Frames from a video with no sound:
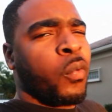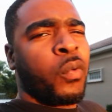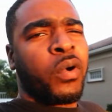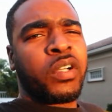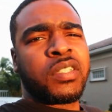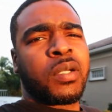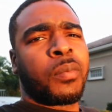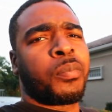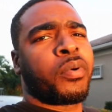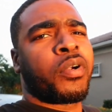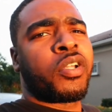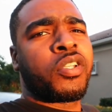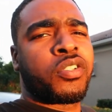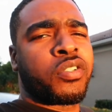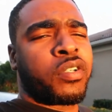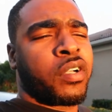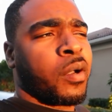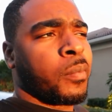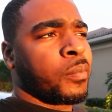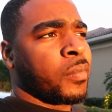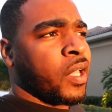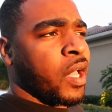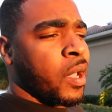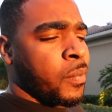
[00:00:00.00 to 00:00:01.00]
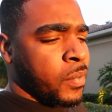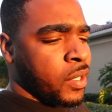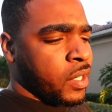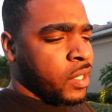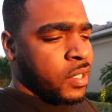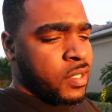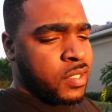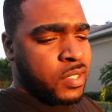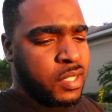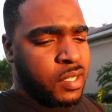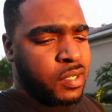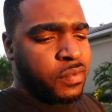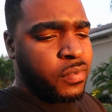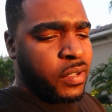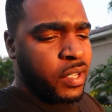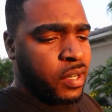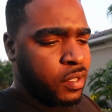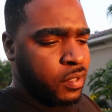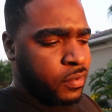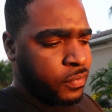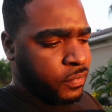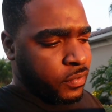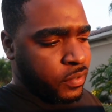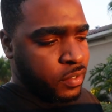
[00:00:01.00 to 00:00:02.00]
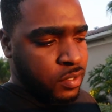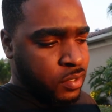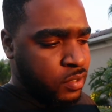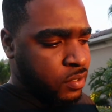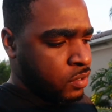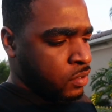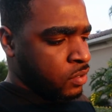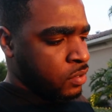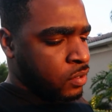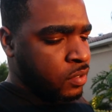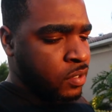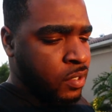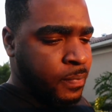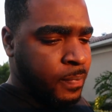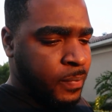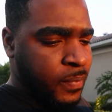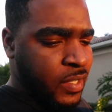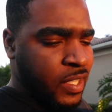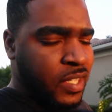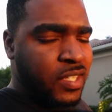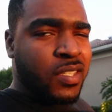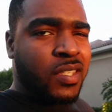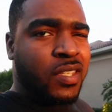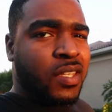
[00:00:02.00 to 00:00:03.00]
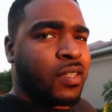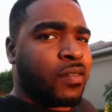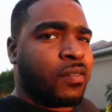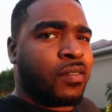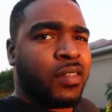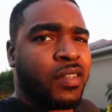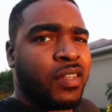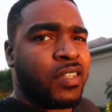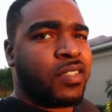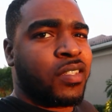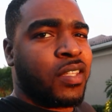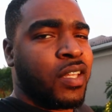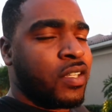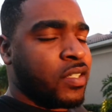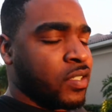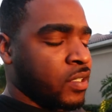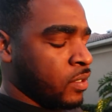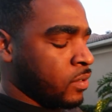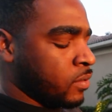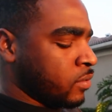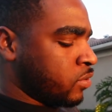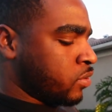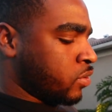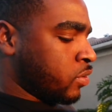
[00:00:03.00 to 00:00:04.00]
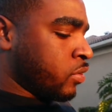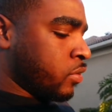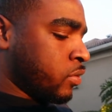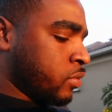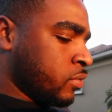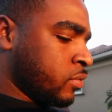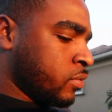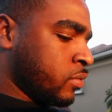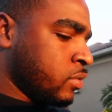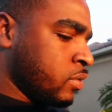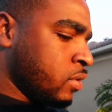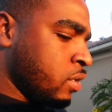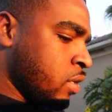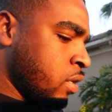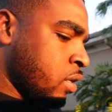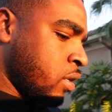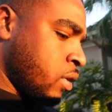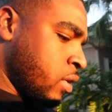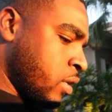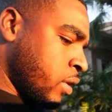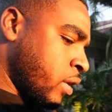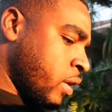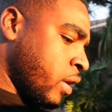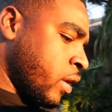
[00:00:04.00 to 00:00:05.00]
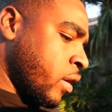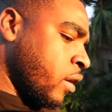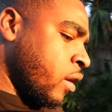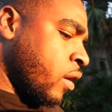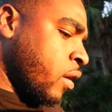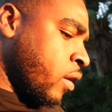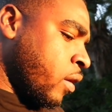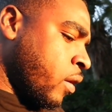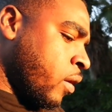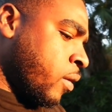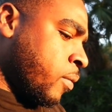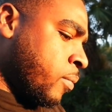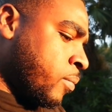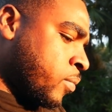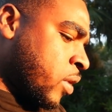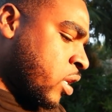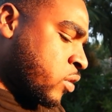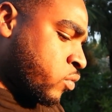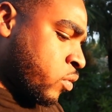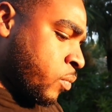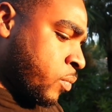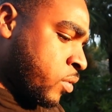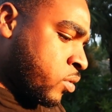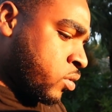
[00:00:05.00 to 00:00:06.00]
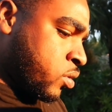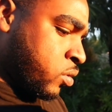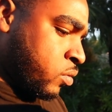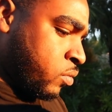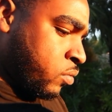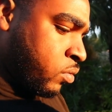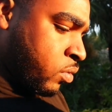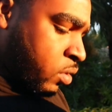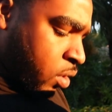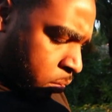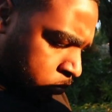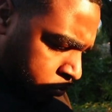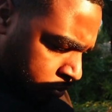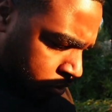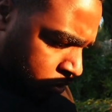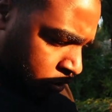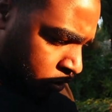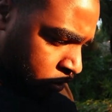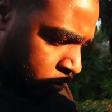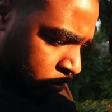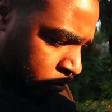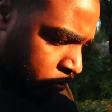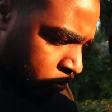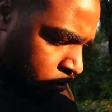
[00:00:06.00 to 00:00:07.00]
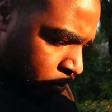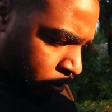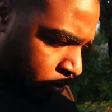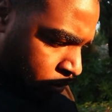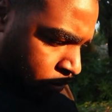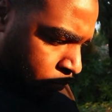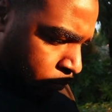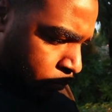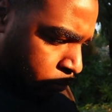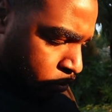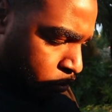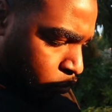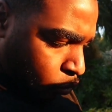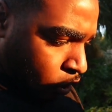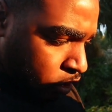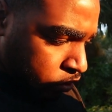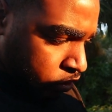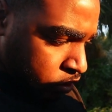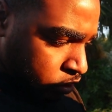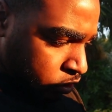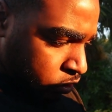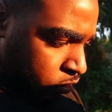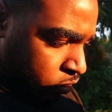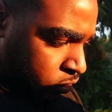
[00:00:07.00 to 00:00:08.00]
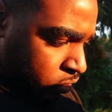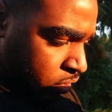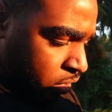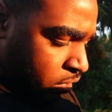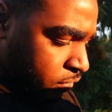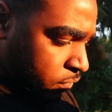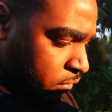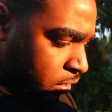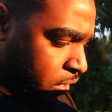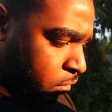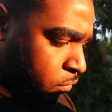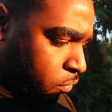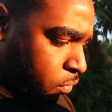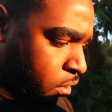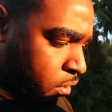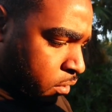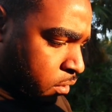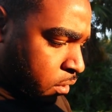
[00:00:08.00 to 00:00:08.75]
which I'm pretty sure I'm not, because Innovative is decent. So yeah, that's what I'm gonna do. I'm just gonna put washers underneath that